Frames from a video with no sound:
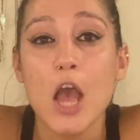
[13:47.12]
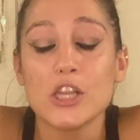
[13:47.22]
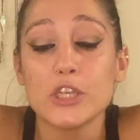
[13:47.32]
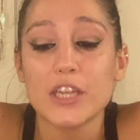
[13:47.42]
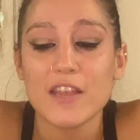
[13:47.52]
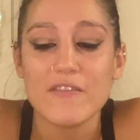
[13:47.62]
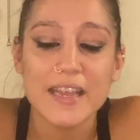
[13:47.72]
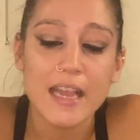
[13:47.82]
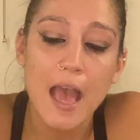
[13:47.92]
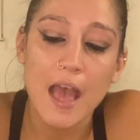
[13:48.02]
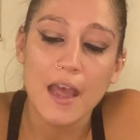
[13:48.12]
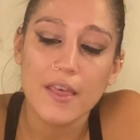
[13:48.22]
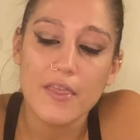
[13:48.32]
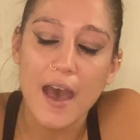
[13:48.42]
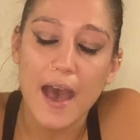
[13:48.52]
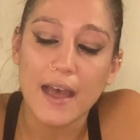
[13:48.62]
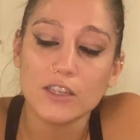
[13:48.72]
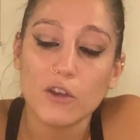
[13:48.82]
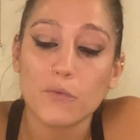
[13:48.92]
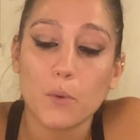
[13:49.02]
shaving that
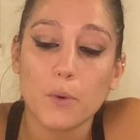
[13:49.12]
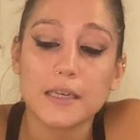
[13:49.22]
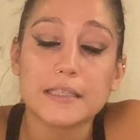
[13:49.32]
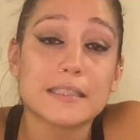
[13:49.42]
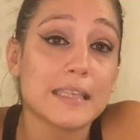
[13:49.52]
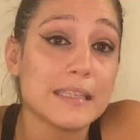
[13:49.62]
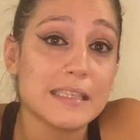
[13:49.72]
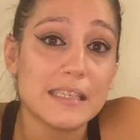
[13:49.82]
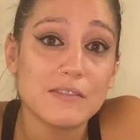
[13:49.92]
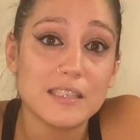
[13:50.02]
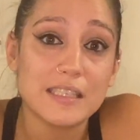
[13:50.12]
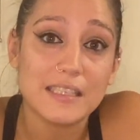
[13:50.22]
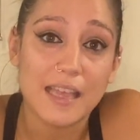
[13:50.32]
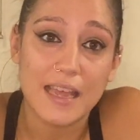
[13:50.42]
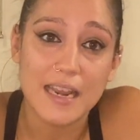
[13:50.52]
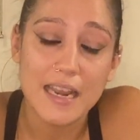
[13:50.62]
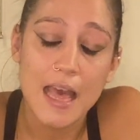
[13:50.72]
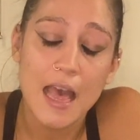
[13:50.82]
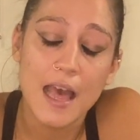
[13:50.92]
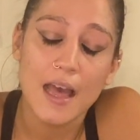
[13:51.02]
for sensitive skin,
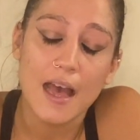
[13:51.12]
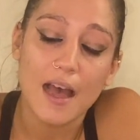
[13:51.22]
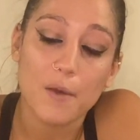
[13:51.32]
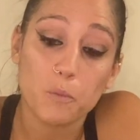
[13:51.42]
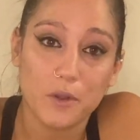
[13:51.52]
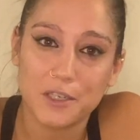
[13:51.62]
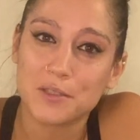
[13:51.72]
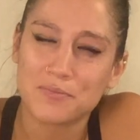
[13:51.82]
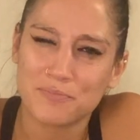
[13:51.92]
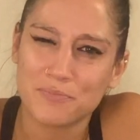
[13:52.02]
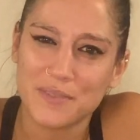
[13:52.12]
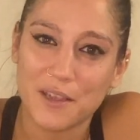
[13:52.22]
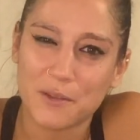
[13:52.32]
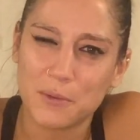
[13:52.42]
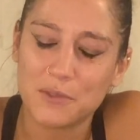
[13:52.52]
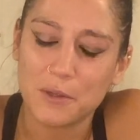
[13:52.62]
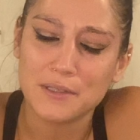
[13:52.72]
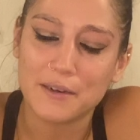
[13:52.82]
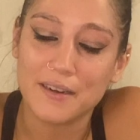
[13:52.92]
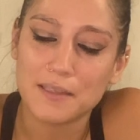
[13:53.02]
which includes those
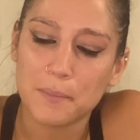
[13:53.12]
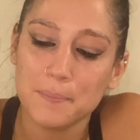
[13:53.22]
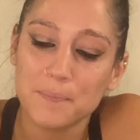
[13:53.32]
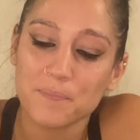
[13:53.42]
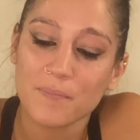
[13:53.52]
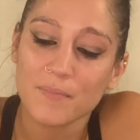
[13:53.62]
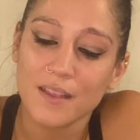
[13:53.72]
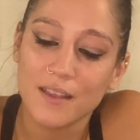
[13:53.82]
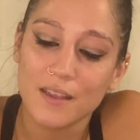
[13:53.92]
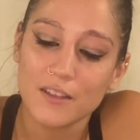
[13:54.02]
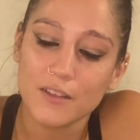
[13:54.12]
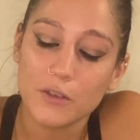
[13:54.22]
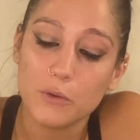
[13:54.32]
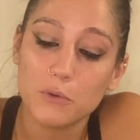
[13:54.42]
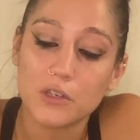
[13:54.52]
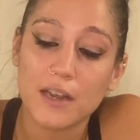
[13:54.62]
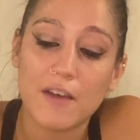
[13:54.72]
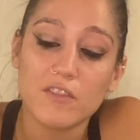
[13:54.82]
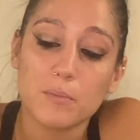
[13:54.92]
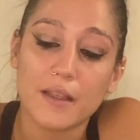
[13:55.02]
areas, you should
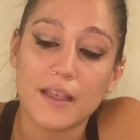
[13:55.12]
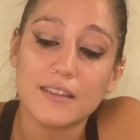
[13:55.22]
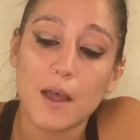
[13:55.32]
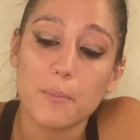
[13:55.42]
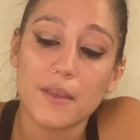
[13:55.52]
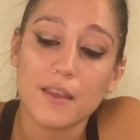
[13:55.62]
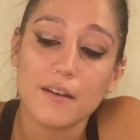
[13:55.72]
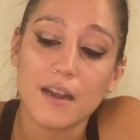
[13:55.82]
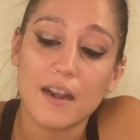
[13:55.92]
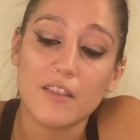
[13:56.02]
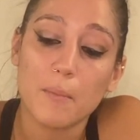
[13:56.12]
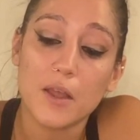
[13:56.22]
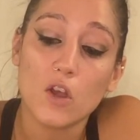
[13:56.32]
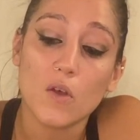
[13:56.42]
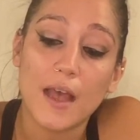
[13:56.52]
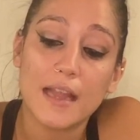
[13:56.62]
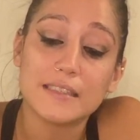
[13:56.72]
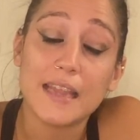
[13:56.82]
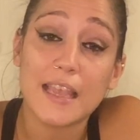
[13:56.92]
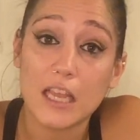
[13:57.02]
have the blade up here and in the middle and
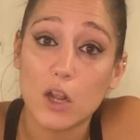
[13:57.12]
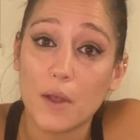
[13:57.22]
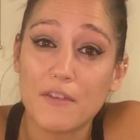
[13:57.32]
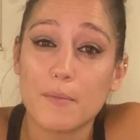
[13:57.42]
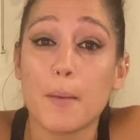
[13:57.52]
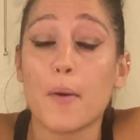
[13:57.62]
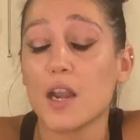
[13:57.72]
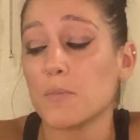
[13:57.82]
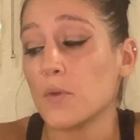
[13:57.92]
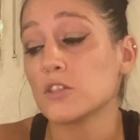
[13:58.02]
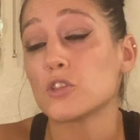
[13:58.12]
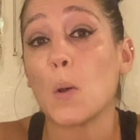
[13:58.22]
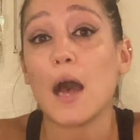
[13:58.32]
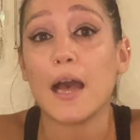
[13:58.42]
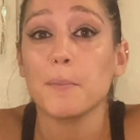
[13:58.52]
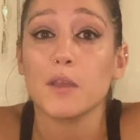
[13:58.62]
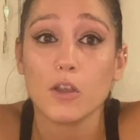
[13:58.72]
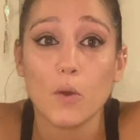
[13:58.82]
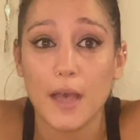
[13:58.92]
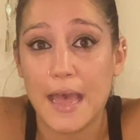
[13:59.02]
take it away from the bottom one. So I'm gonna
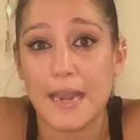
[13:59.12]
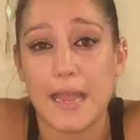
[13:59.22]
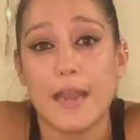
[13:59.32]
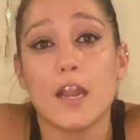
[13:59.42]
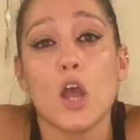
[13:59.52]
go ahead and